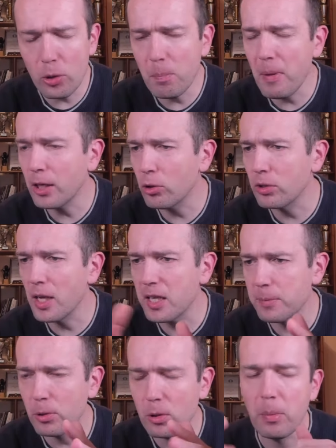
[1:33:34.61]
make your next
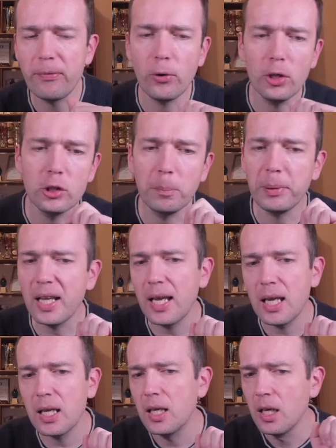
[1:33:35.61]
move, before you
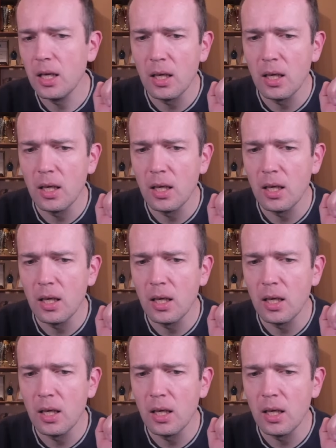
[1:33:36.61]
play